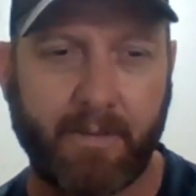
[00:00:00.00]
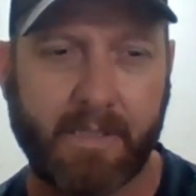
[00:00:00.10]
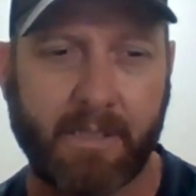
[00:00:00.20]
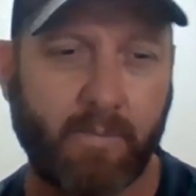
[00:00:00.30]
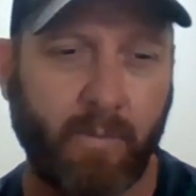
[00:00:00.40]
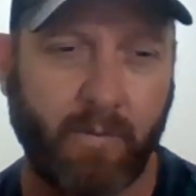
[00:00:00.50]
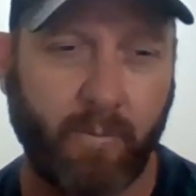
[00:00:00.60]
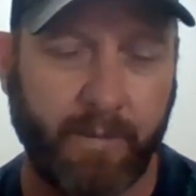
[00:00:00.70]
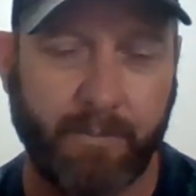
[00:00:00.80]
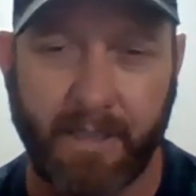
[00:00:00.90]
this is what
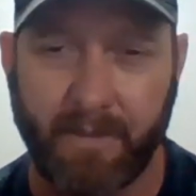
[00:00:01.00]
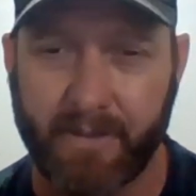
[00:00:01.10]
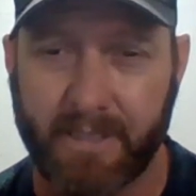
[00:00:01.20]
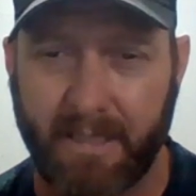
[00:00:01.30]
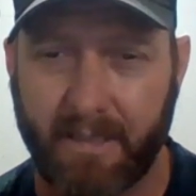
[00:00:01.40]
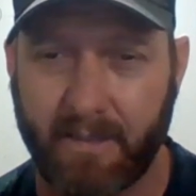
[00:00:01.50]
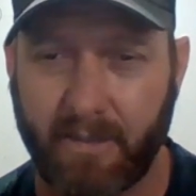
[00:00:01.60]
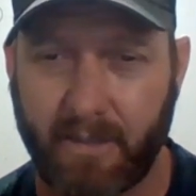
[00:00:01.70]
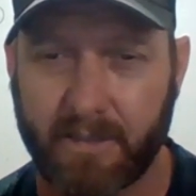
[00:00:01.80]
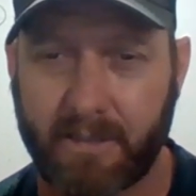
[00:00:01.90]
we believe is our
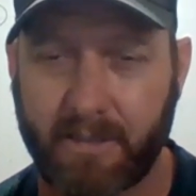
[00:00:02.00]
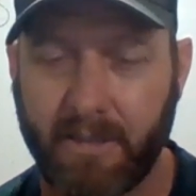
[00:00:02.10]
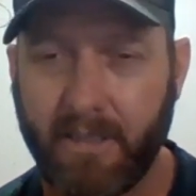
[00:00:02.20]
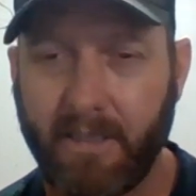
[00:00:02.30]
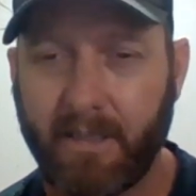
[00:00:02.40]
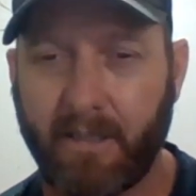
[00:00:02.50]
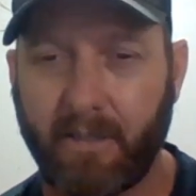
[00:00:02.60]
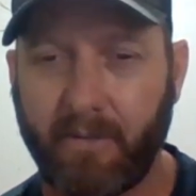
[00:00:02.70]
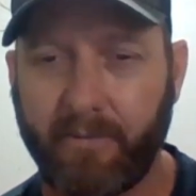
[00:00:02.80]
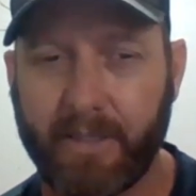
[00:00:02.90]
heart
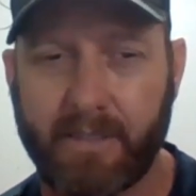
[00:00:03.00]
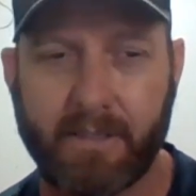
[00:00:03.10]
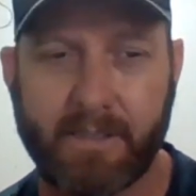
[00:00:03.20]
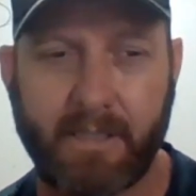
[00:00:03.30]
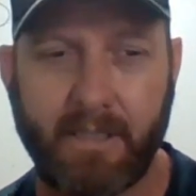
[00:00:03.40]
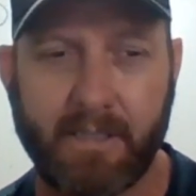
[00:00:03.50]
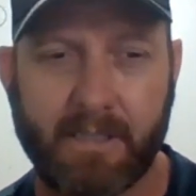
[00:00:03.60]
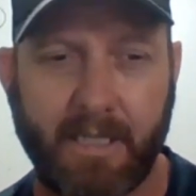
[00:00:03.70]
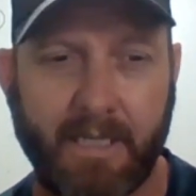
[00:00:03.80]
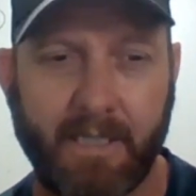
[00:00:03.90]
of S&C,
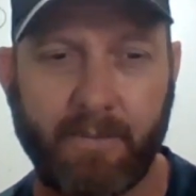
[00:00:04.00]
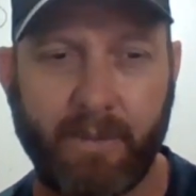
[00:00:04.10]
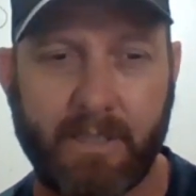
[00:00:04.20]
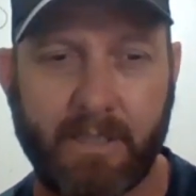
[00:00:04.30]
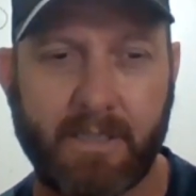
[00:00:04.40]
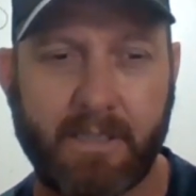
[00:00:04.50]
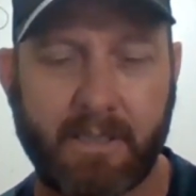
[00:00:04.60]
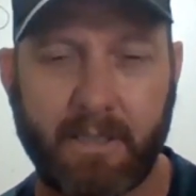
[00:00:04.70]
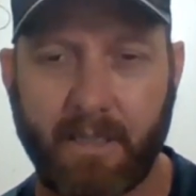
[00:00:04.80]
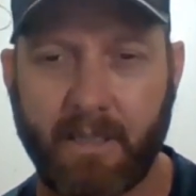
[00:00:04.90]
is how do we
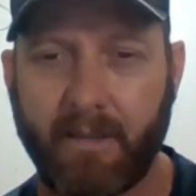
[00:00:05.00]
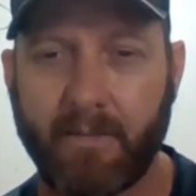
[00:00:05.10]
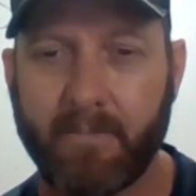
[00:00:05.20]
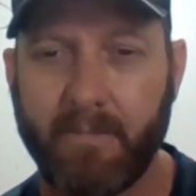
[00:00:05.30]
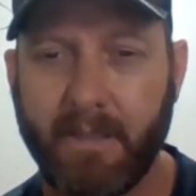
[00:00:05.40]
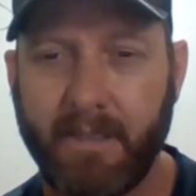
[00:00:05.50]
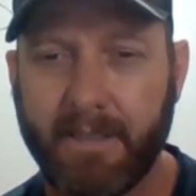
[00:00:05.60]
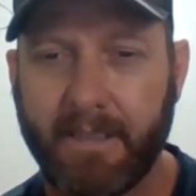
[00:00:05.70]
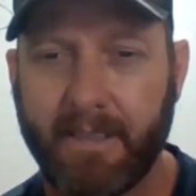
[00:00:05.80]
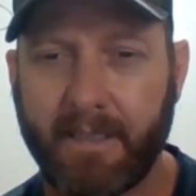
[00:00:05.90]
test.
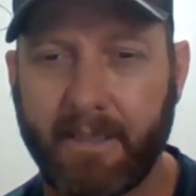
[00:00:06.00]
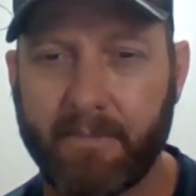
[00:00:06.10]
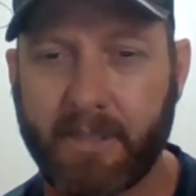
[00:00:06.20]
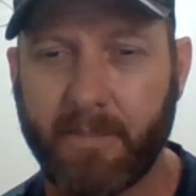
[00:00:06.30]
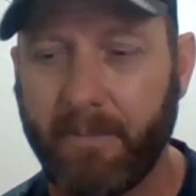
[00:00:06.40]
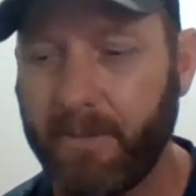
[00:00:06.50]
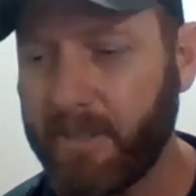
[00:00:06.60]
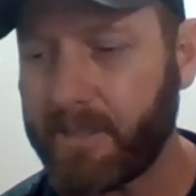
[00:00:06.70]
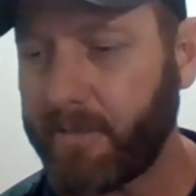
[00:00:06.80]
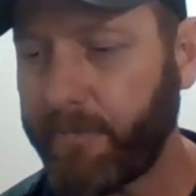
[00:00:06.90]
So maybe
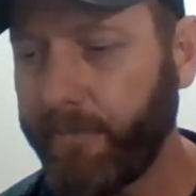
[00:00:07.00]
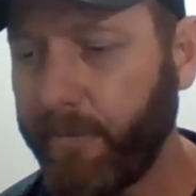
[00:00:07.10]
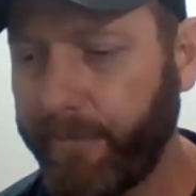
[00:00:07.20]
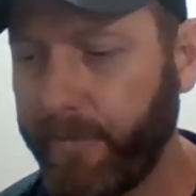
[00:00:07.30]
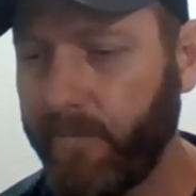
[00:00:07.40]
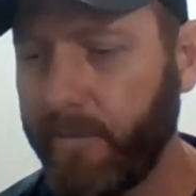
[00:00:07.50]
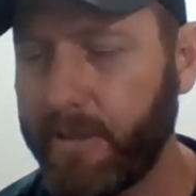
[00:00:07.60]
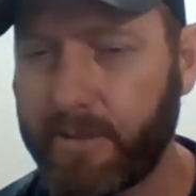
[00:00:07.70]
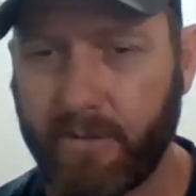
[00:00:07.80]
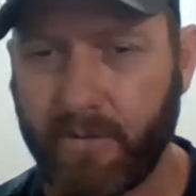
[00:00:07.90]
just for a few
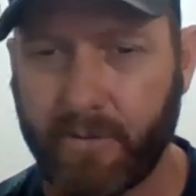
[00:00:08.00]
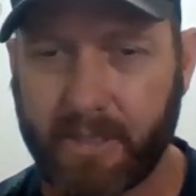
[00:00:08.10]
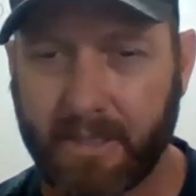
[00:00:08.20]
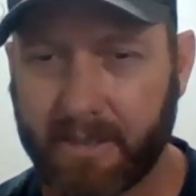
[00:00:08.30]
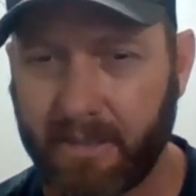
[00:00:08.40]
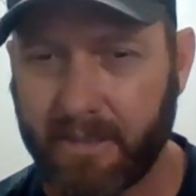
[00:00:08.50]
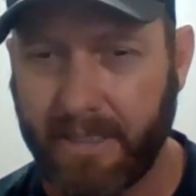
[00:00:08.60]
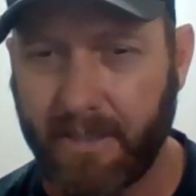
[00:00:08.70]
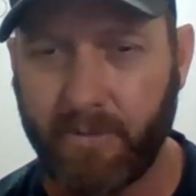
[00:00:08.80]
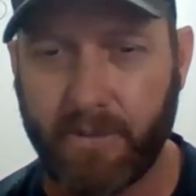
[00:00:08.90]
words on your side, Naat,
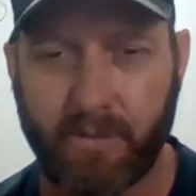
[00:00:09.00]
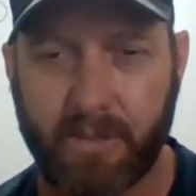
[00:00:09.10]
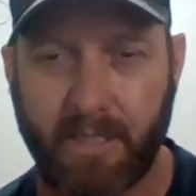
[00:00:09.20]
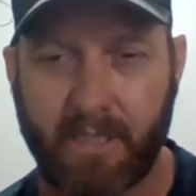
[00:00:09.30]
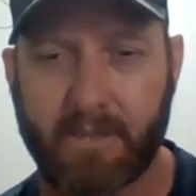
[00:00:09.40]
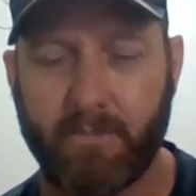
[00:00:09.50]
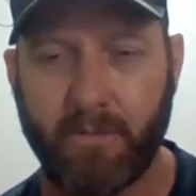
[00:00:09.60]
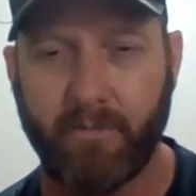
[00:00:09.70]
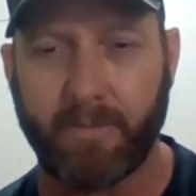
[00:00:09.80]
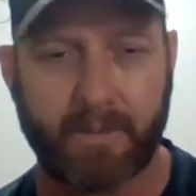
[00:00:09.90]
how will you test
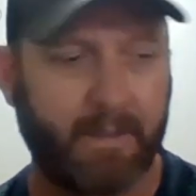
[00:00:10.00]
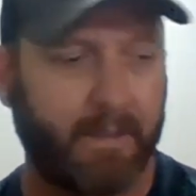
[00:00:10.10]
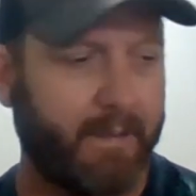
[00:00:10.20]
movement?